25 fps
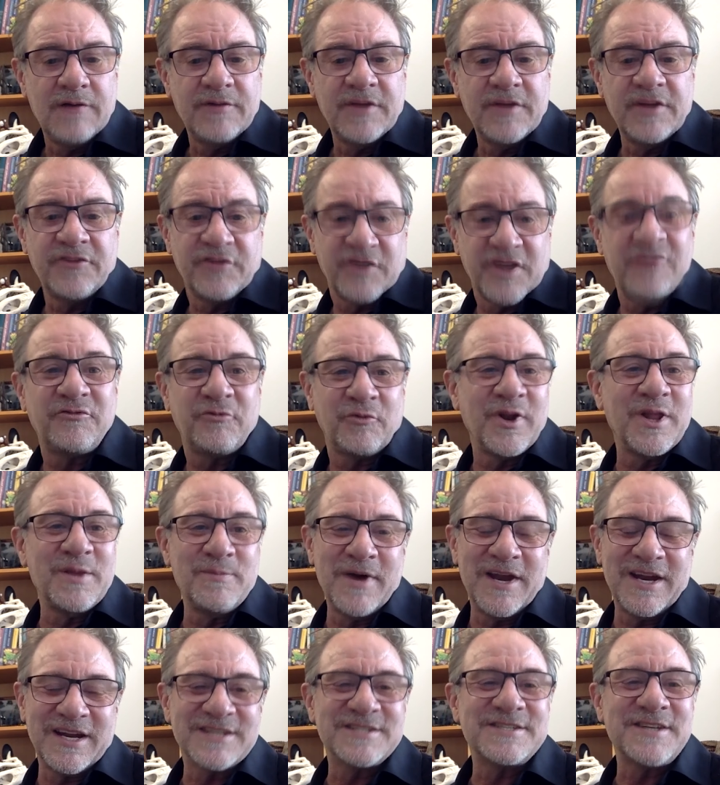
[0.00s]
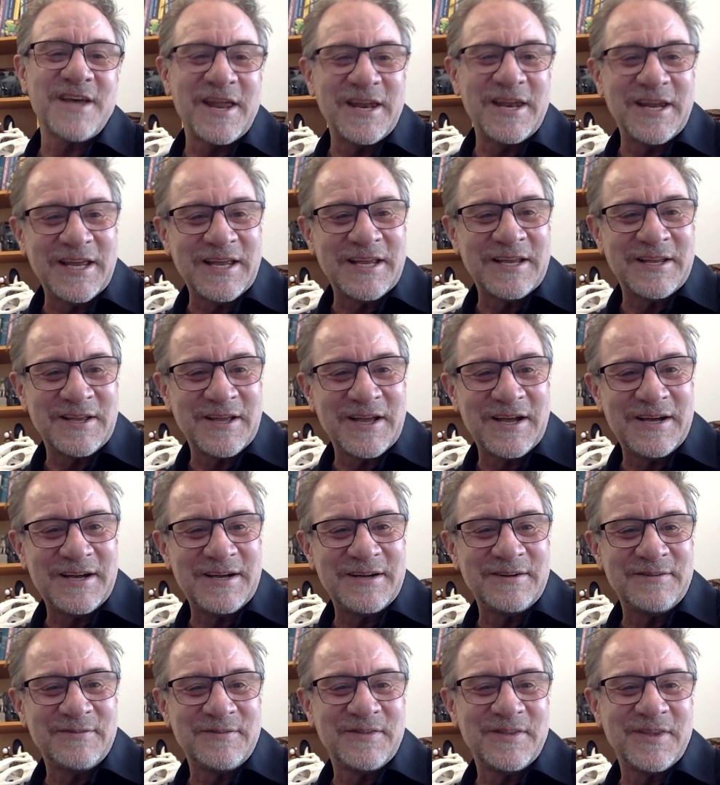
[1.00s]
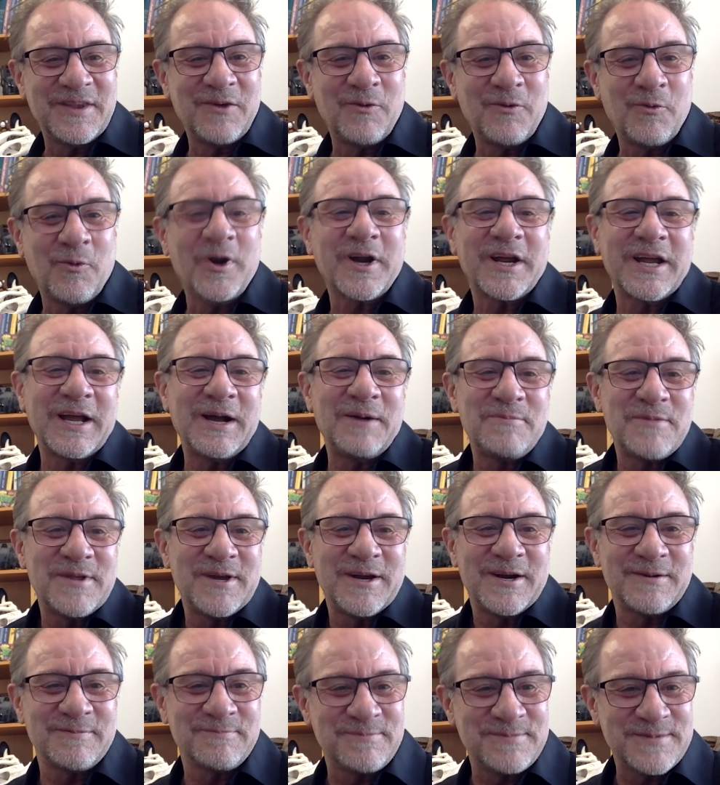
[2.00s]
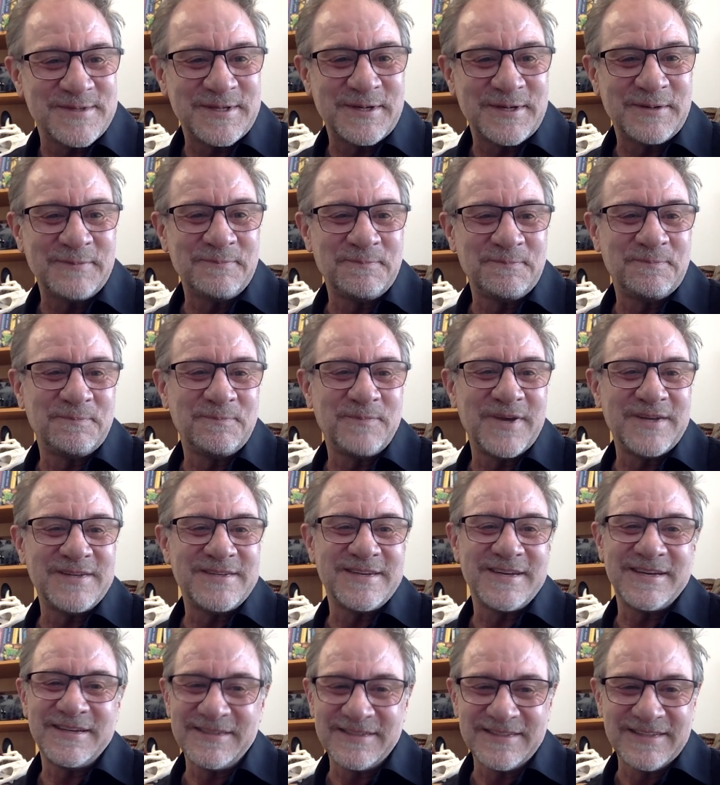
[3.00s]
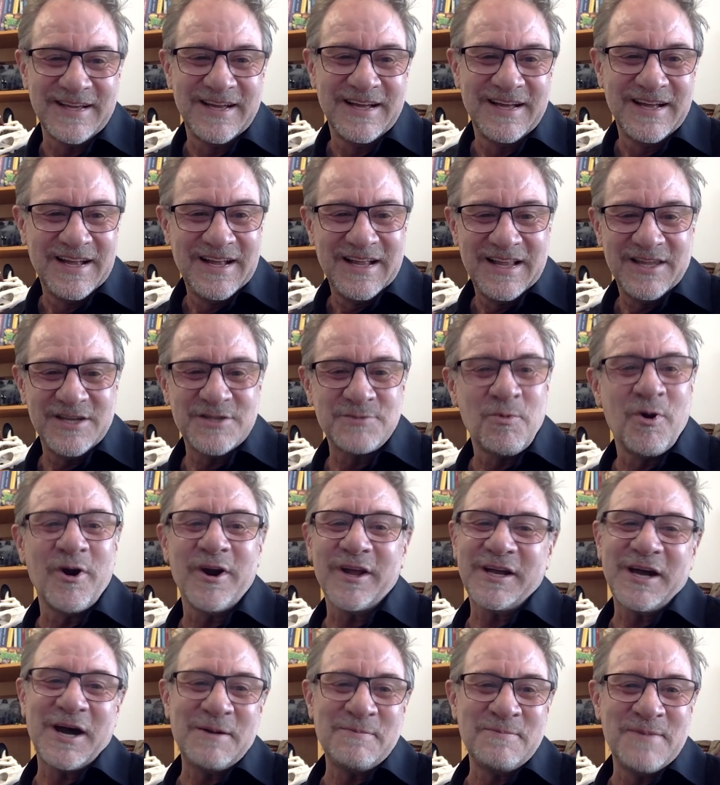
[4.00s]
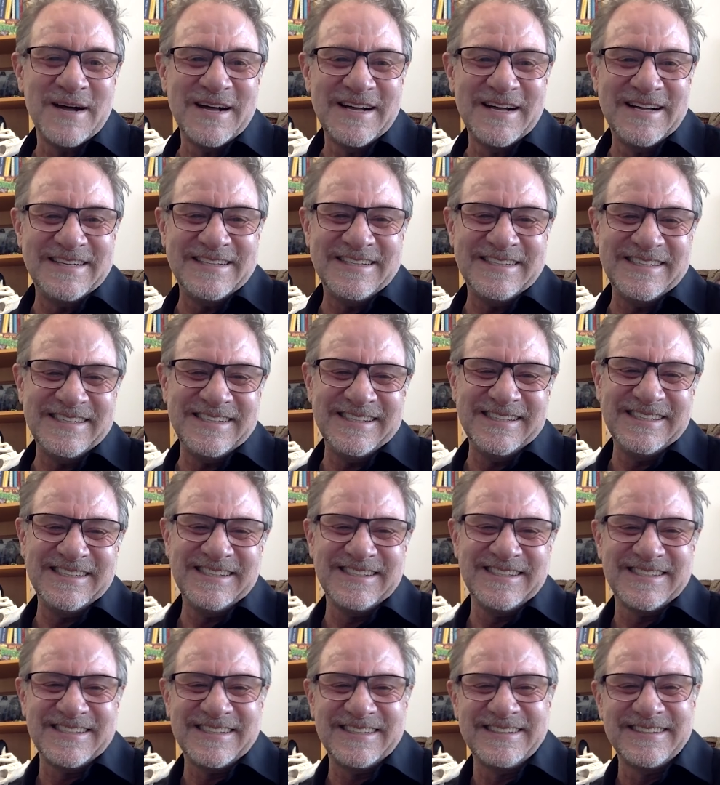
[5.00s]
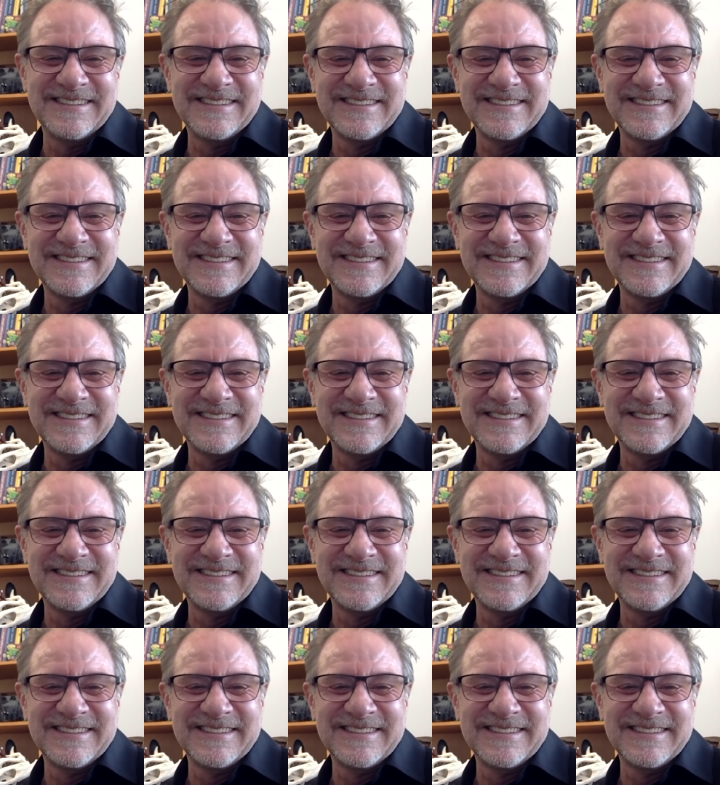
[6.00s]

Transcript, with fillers: it's it's really been exciting uh, you know, working up there. So, but uh, there's more to come. So.